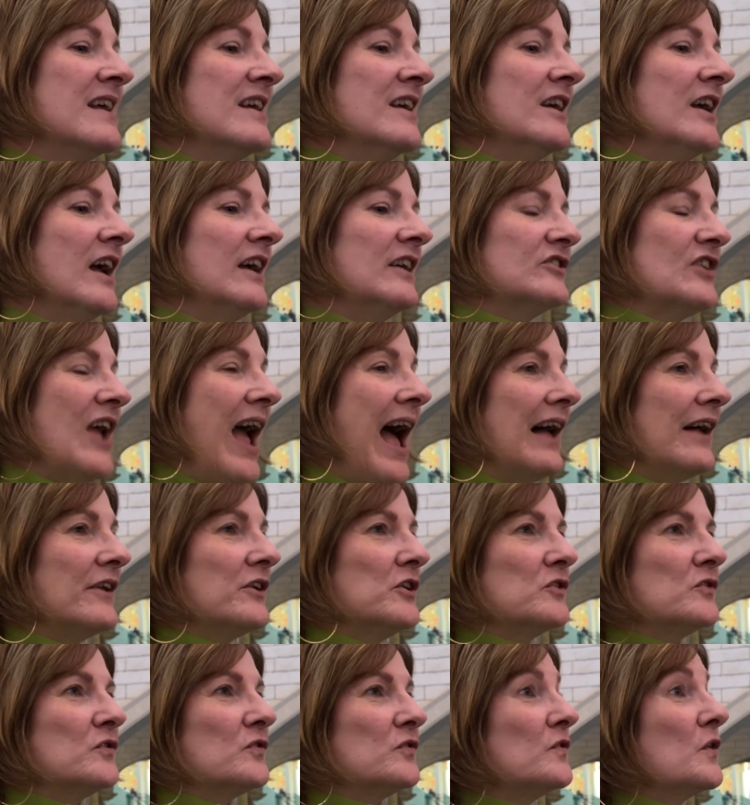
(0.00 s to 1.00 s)

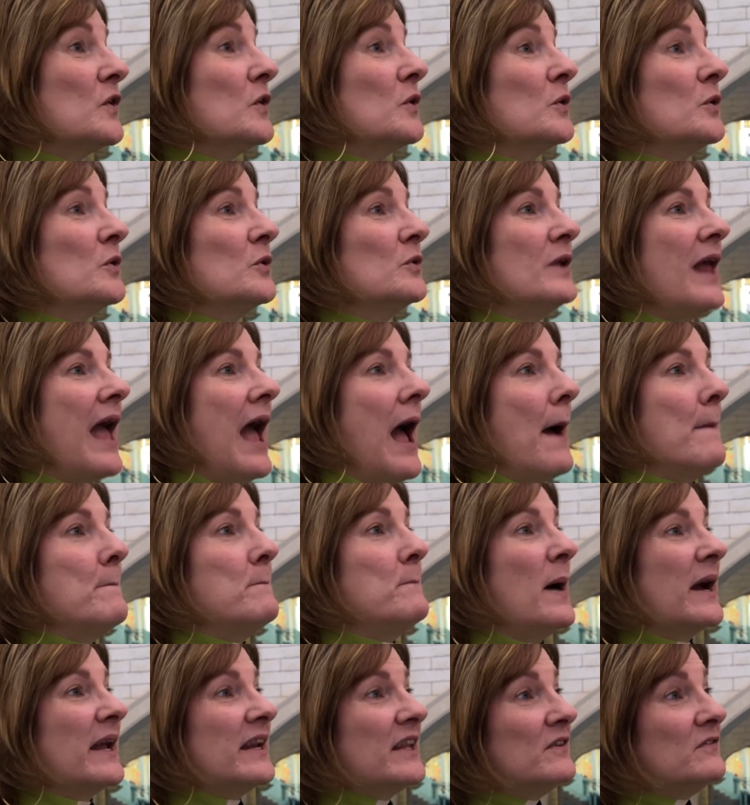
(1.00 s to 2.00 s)
Italian food at
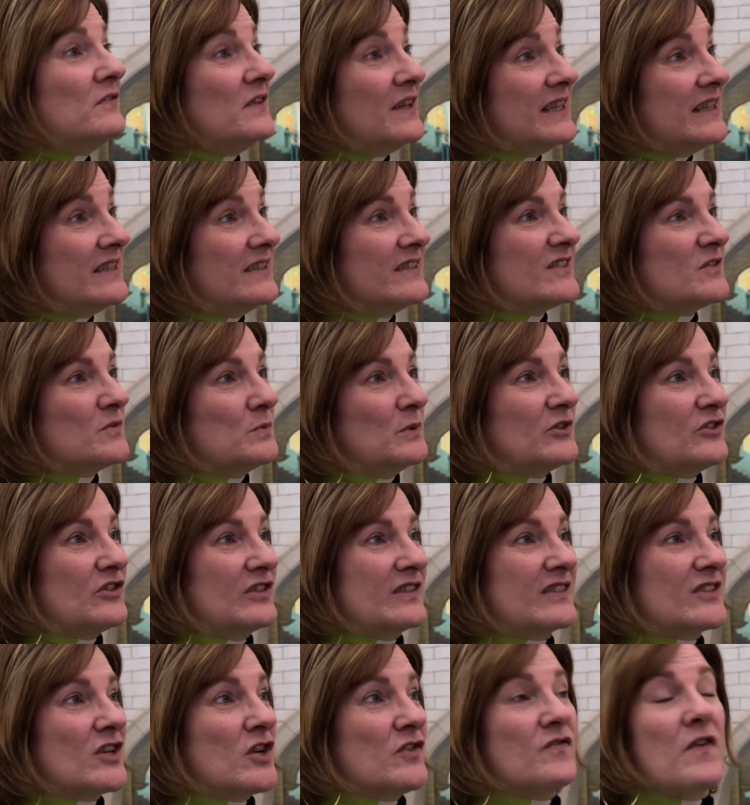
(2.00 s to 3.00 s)
Buddy V's, which
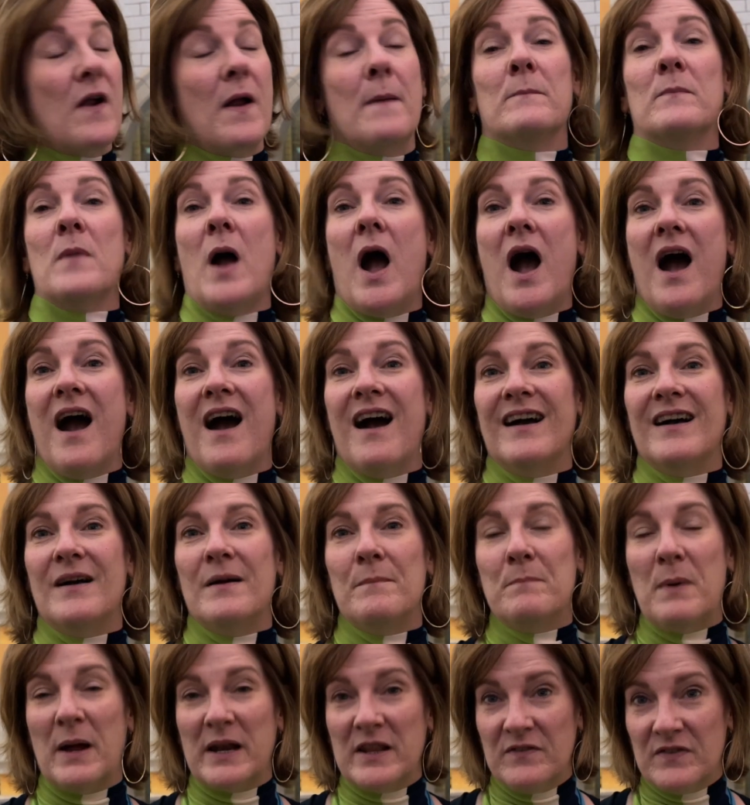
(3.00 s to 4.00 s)
is from
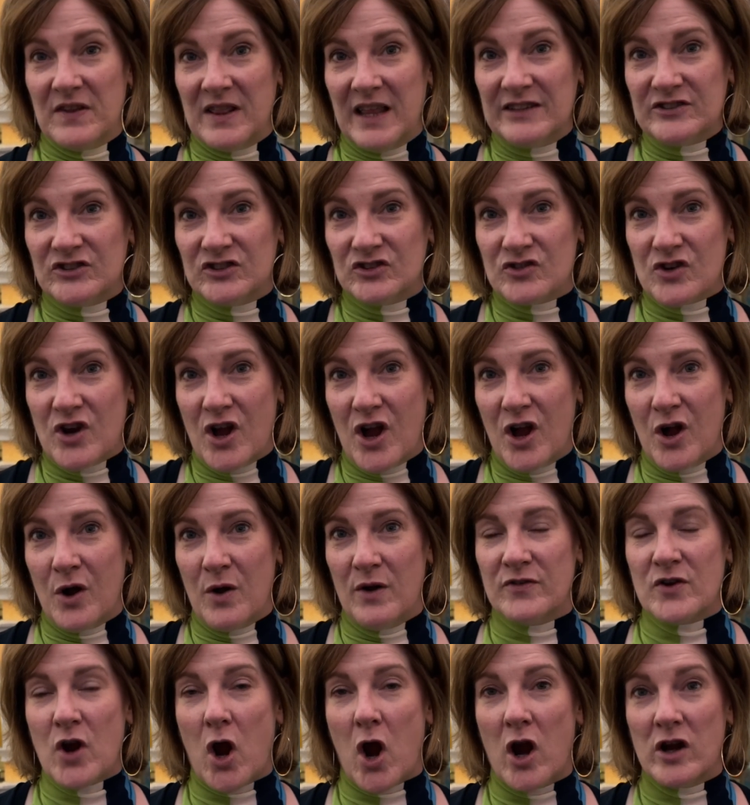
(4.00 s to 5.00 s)
Buddy Valestro
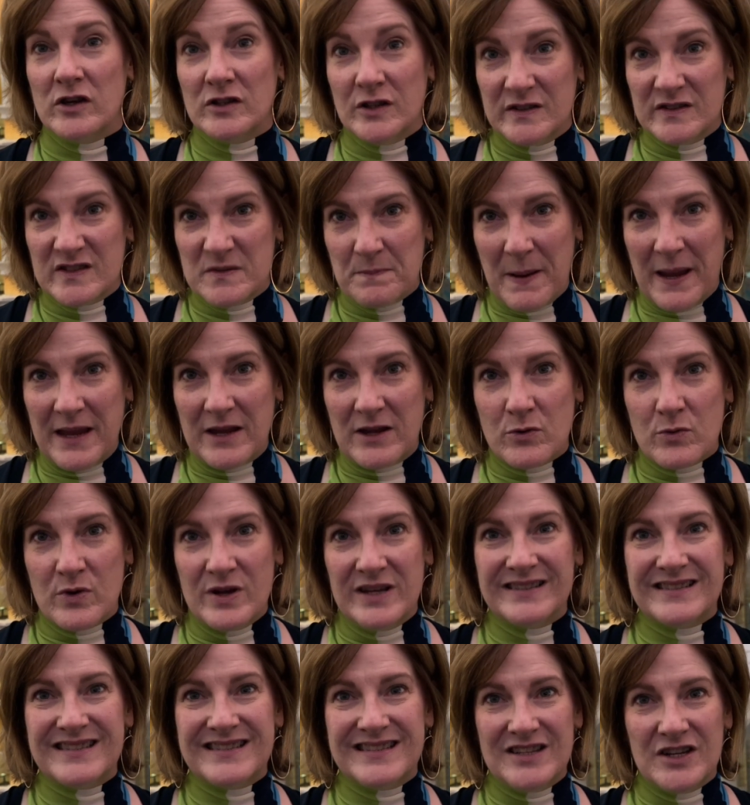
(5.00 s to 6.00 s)
of Carlo's
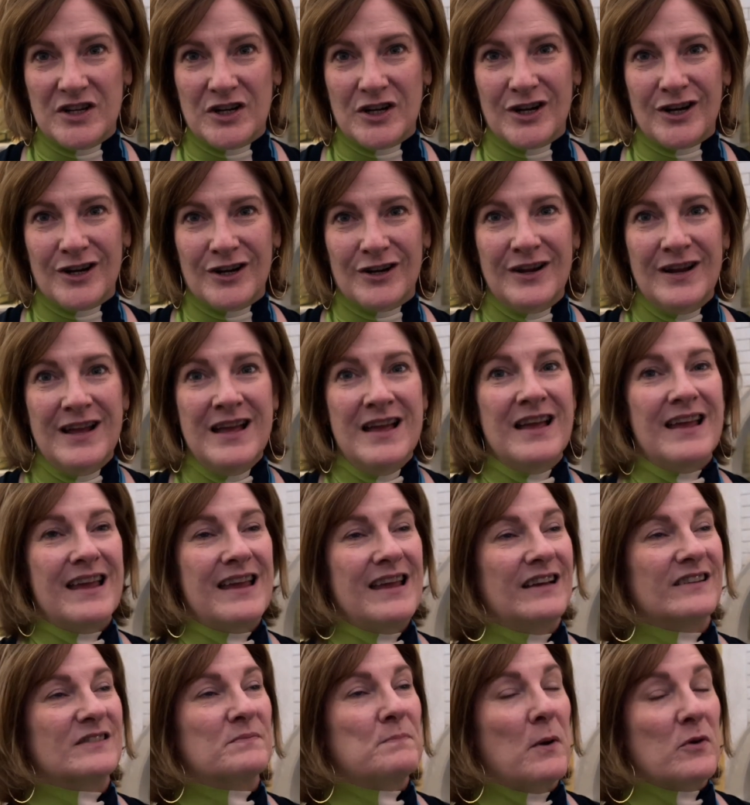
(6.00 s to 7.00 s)
Bakery is here.
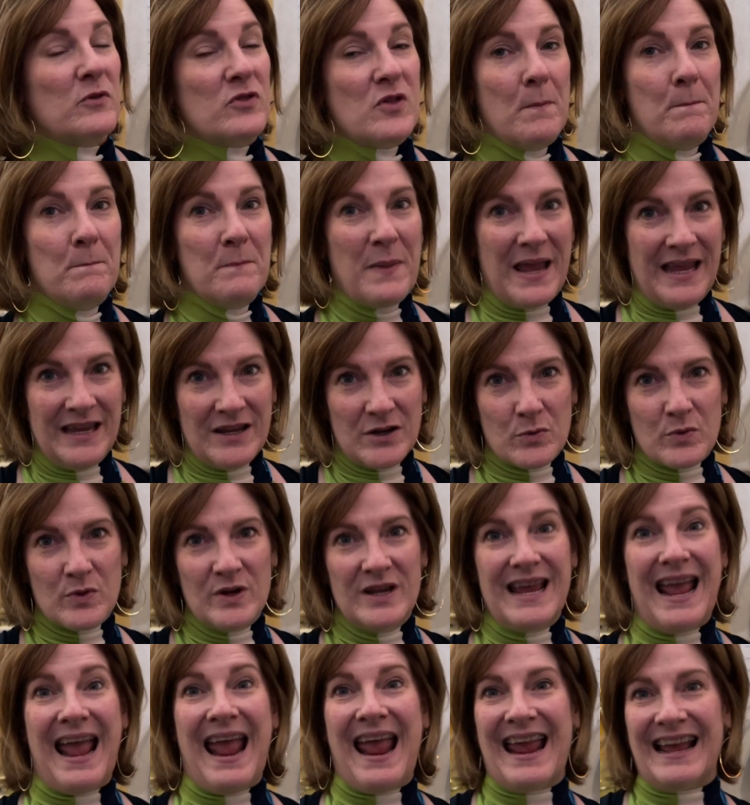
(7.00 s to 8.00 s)
He has both a
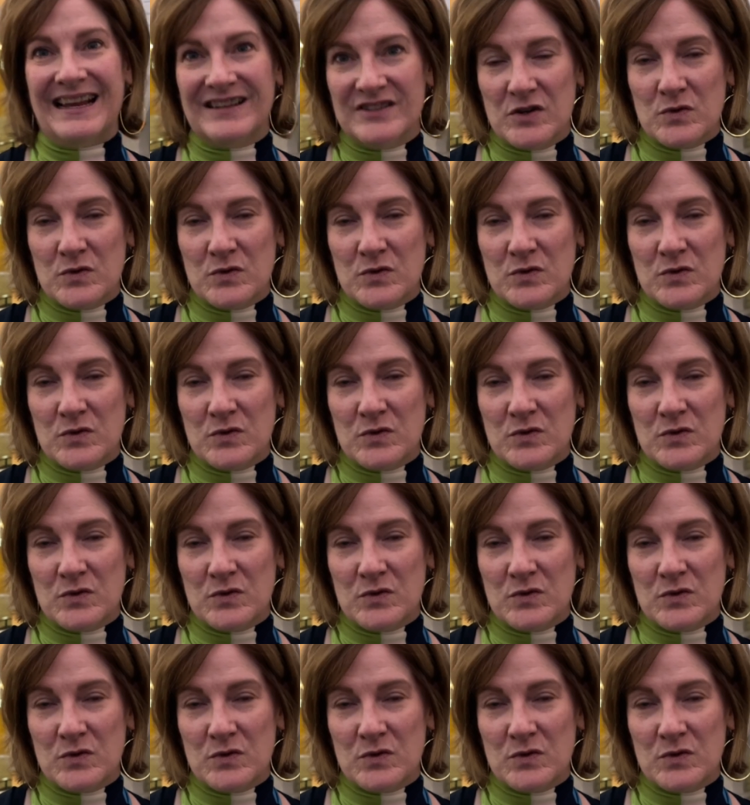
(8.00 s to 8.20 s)
bakery and a